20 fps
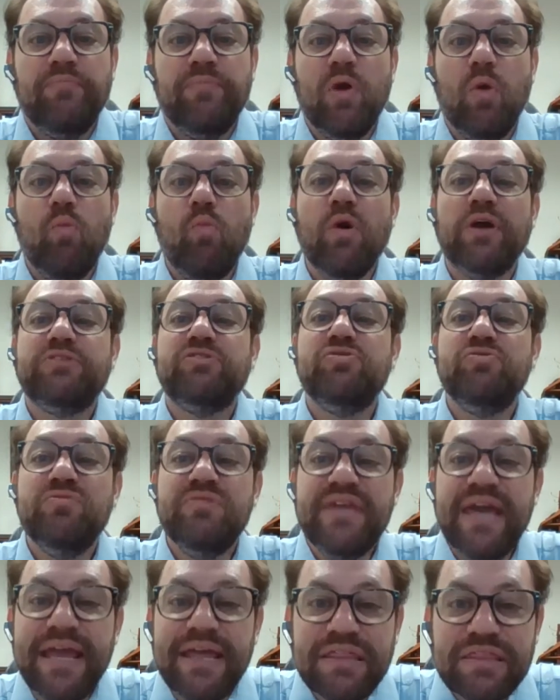What do
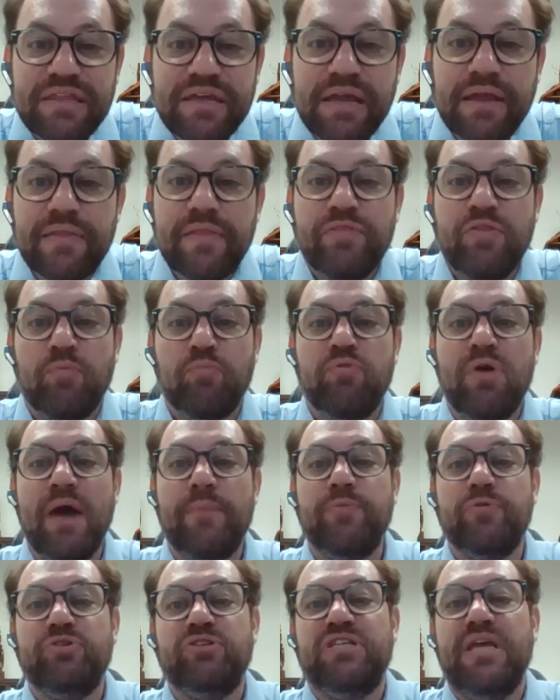they think the
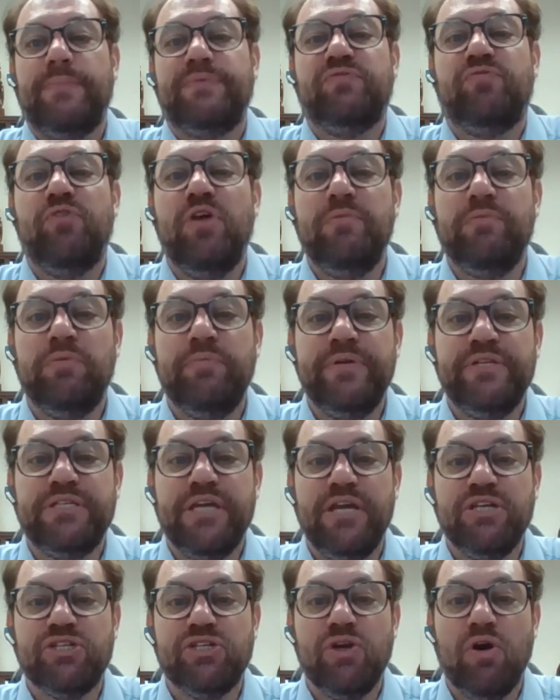proper steps for
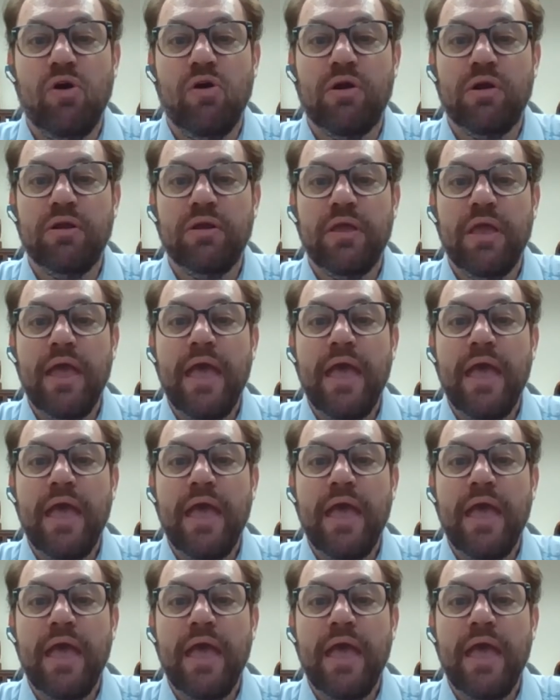implementation are?